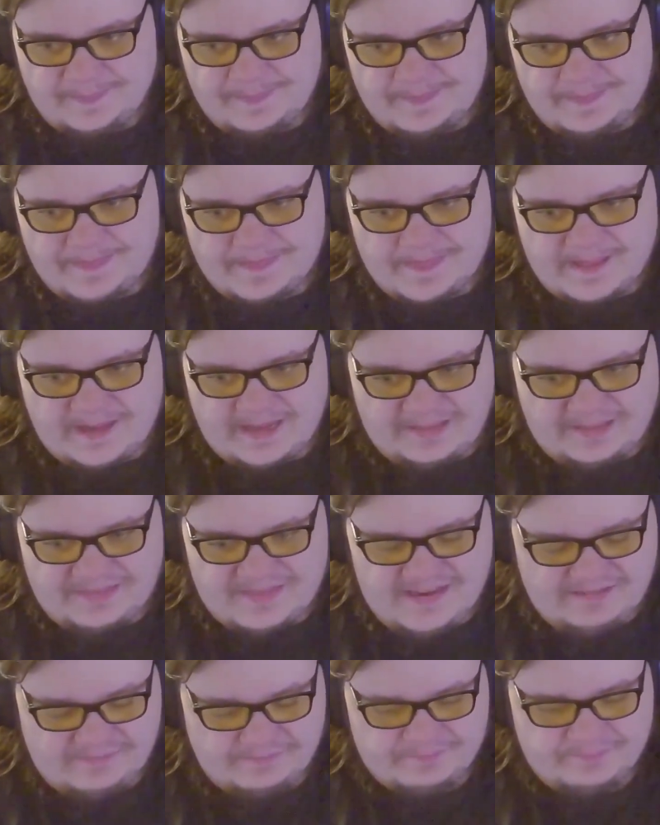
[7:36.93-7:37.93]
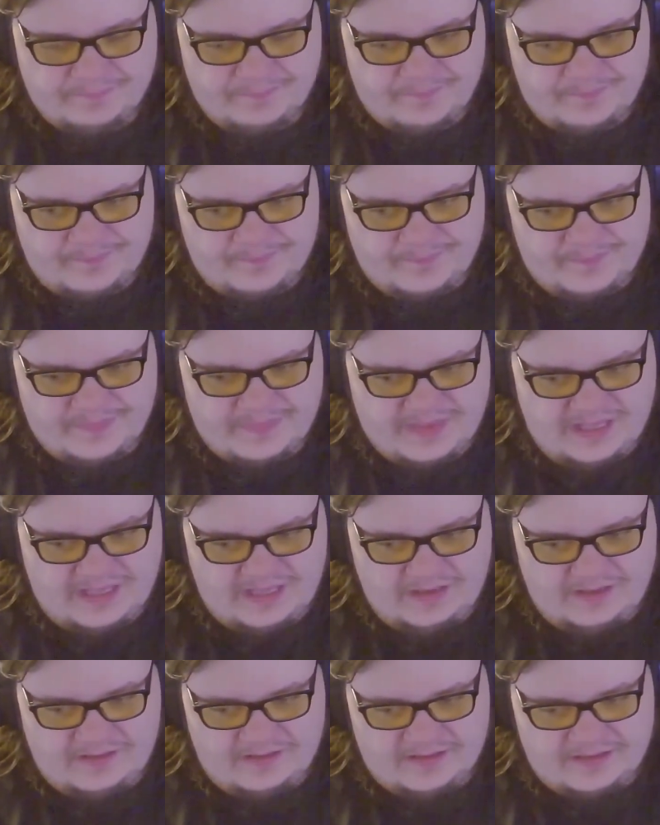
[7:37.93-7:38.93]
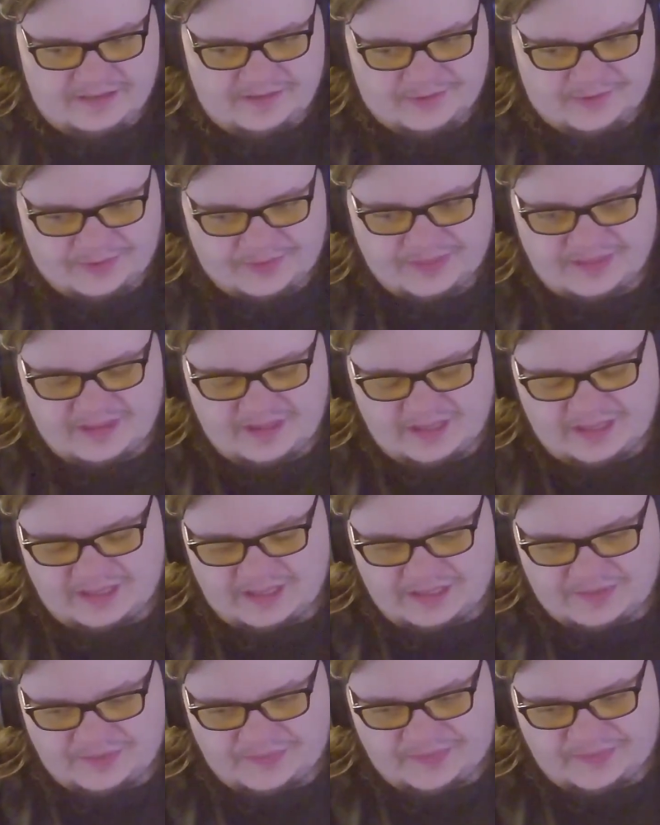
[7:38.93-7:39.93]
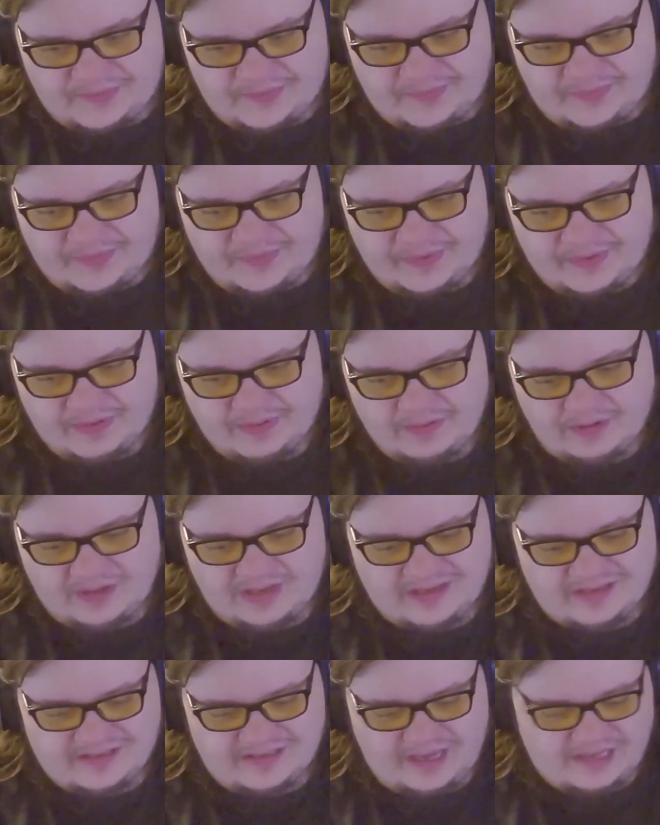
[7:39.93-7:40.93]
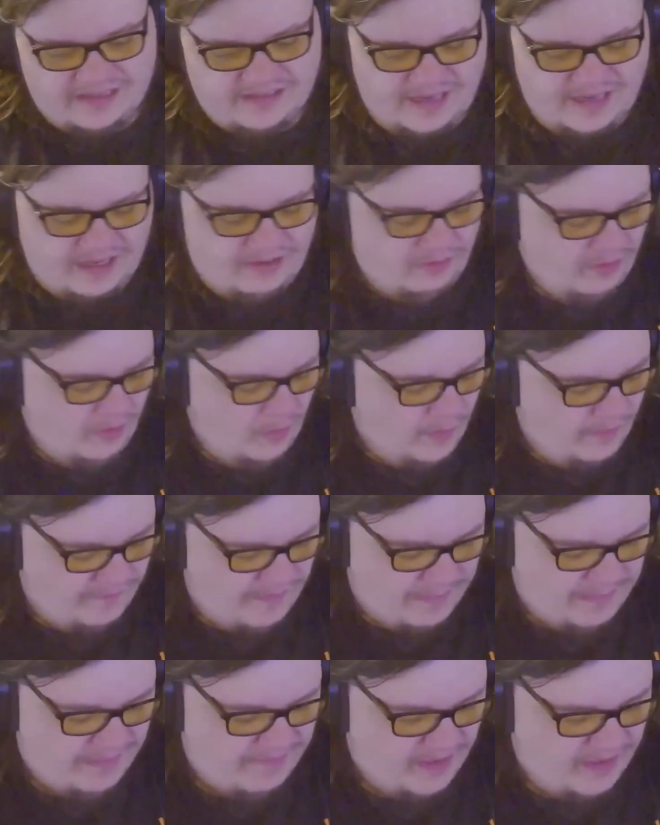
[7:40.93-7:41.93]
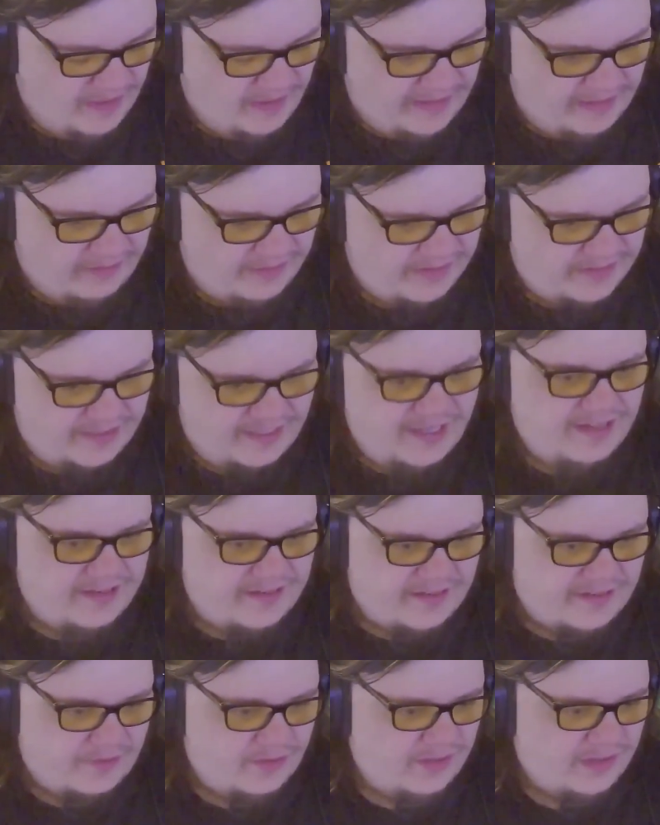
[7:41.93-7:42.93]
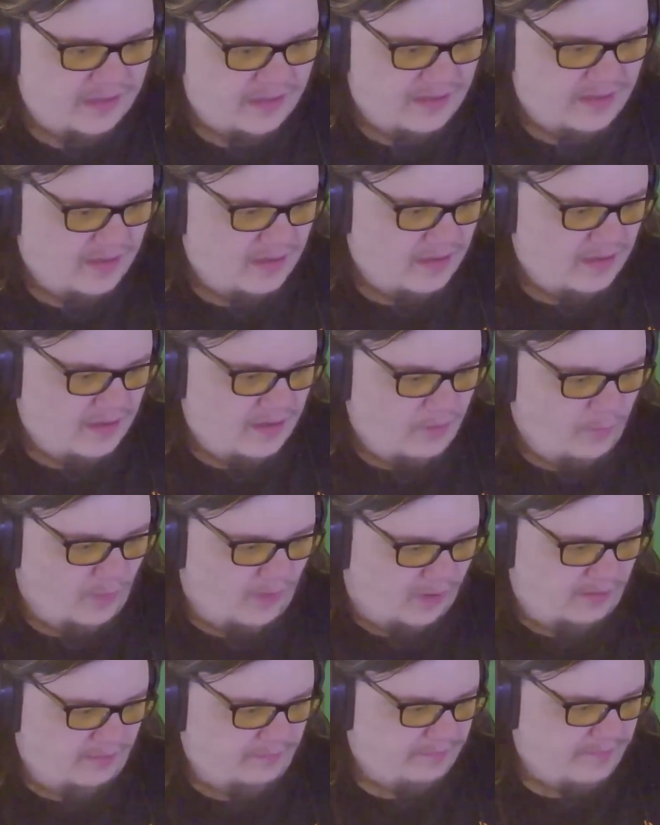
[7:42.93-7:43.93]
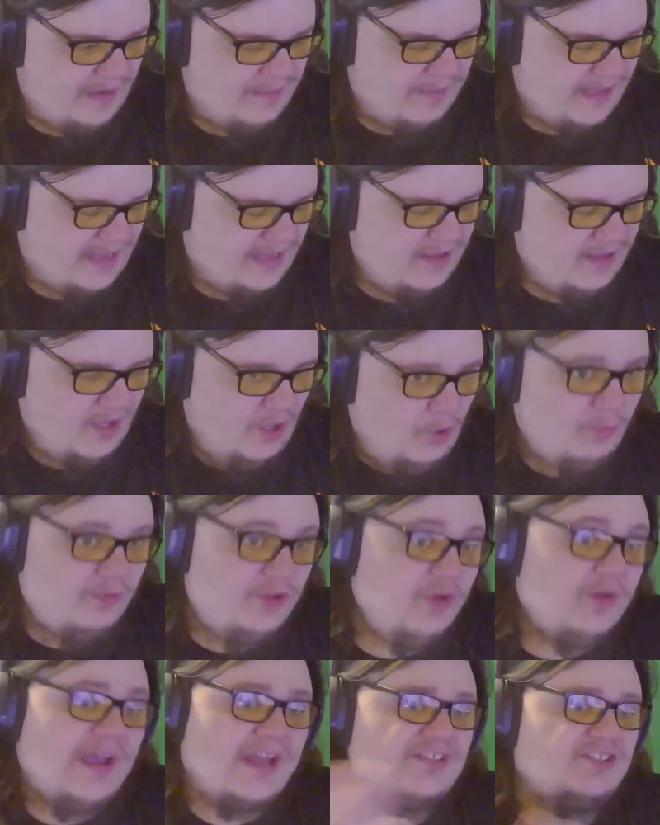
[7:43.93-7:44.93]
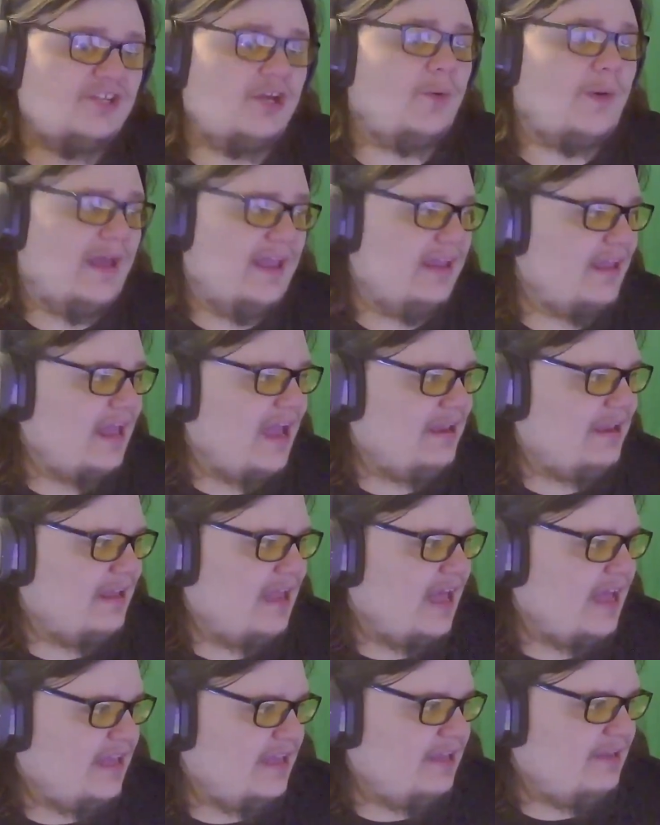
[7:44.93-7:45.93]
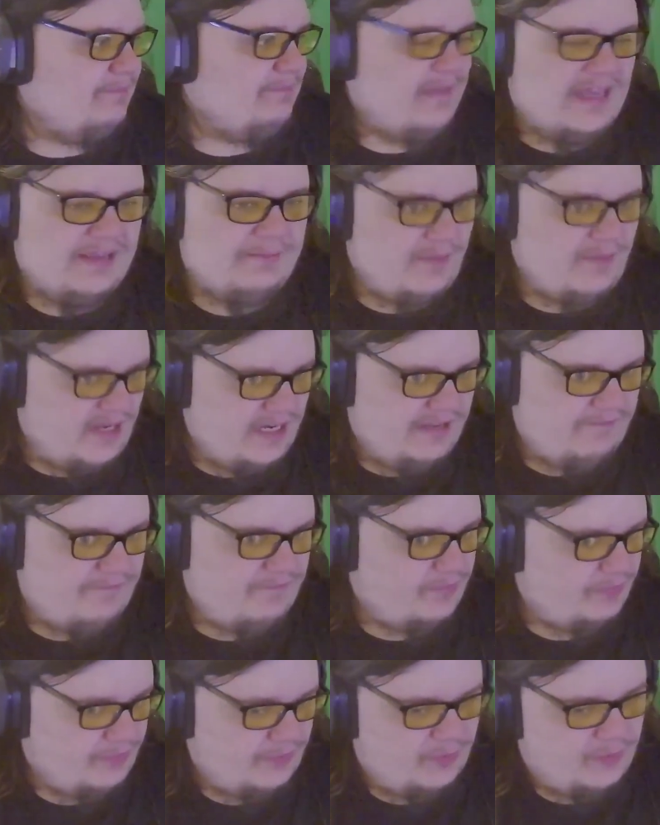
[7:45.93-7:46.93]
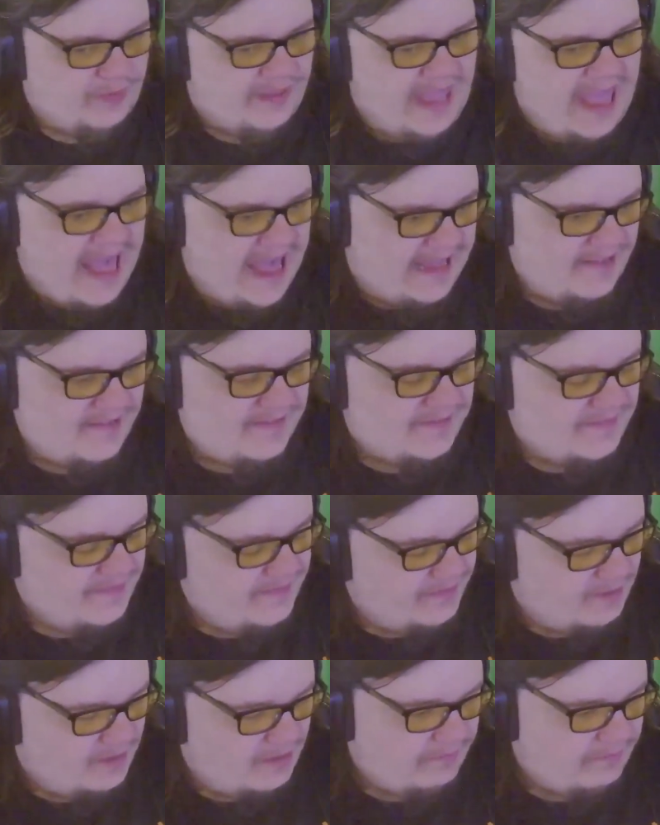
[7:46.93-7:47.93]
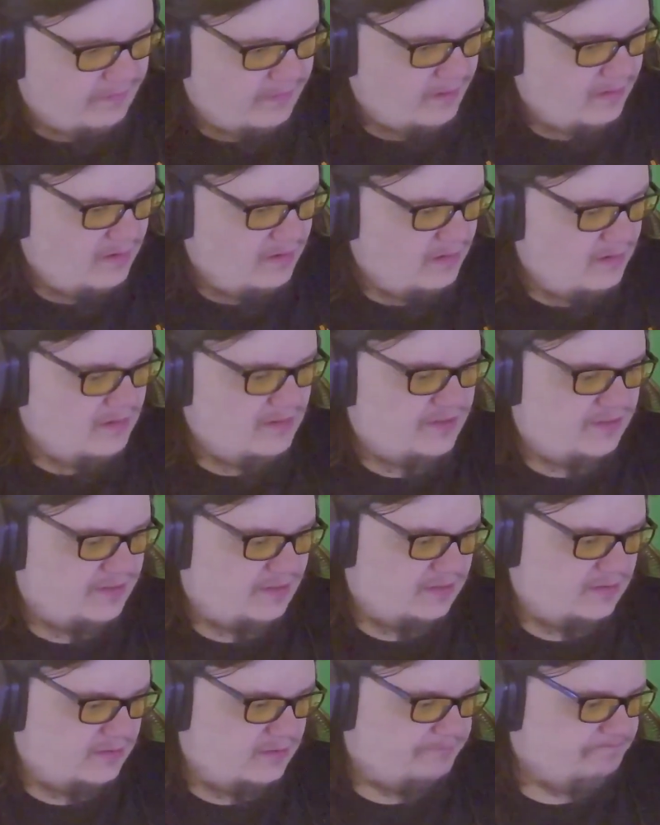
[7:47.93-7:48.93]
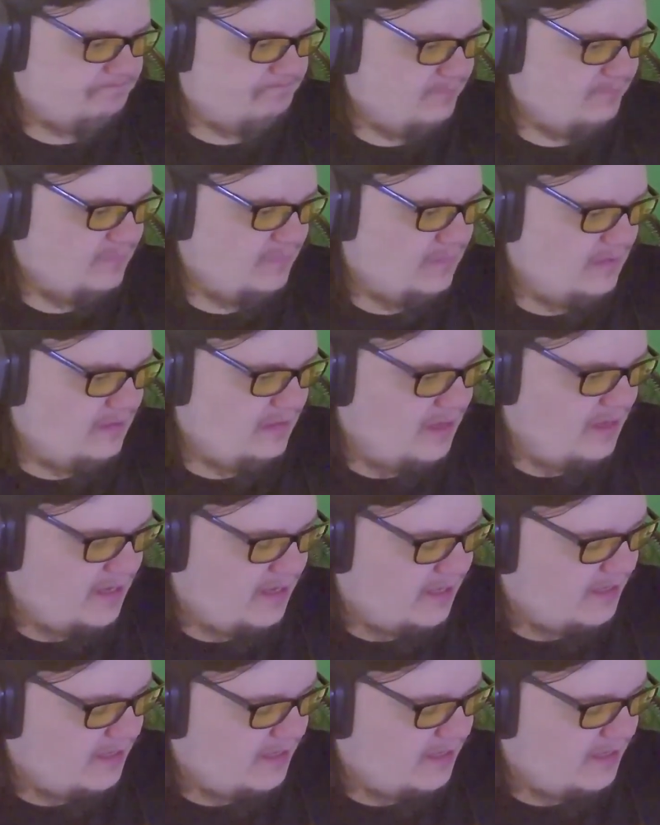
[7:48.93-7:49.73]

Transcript: I think the other thing is, I don't know if I'm even allowed to say this. Well, maybe I... Well, you guys know I make money through the ads and stuff. So, yeah.